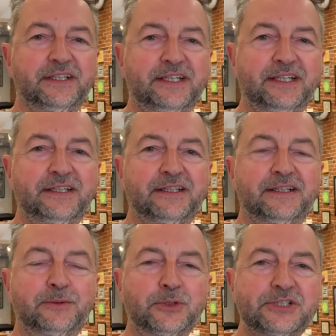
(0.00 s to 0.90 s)
and
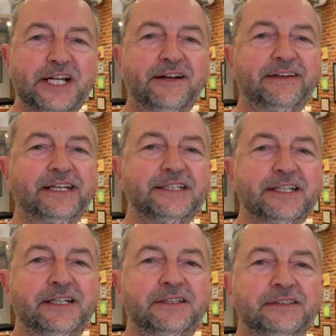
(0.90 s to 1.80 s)
uh, we're tearing it
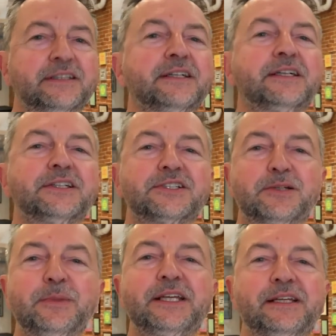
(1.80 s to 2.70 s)
down. To
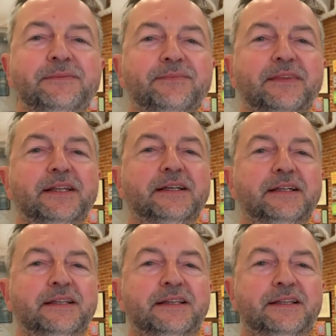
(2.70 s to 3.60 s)
me,
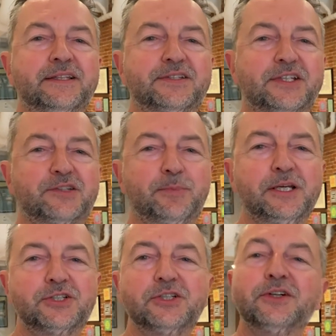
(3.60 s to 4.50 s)
this
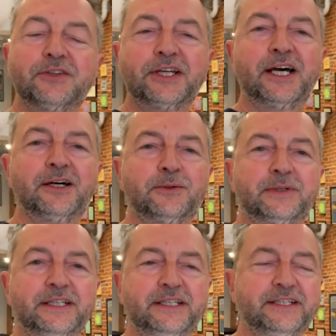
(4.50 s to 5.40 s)
expansion of the
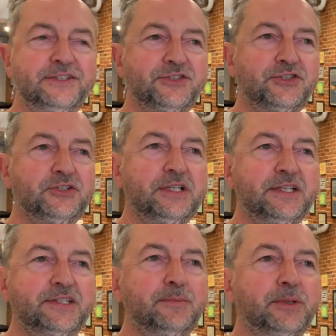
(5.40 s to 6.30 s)
gallery is
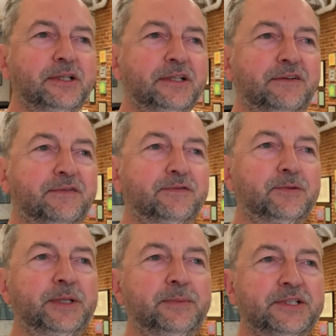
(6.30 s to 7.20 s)
symbolic for
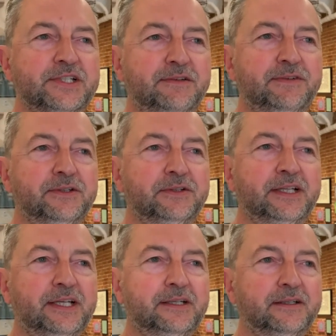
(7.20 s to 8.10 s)
me because I feel
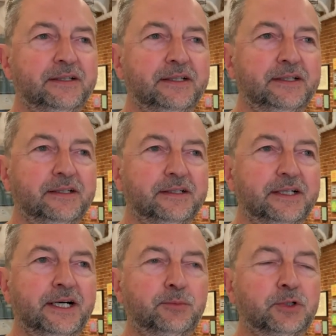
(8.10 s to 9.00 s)
like
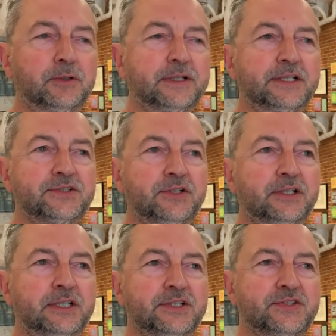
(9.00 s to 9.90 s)
I'm growing as an
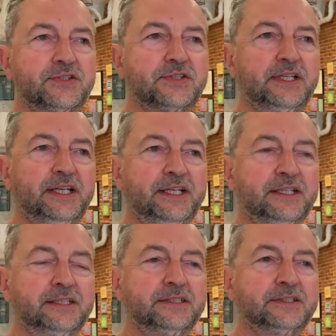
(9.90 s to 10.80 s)
artist,
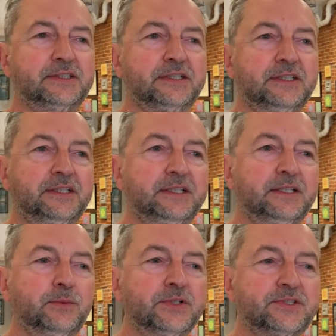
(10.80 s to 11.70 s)
and
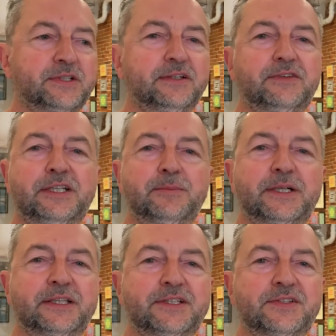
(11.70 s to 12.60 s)
what's lovely
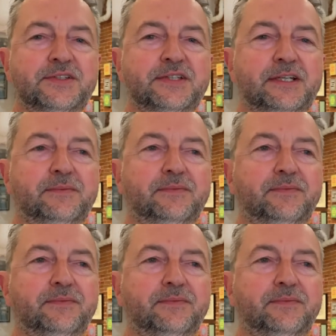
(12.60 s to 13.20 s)
about this is that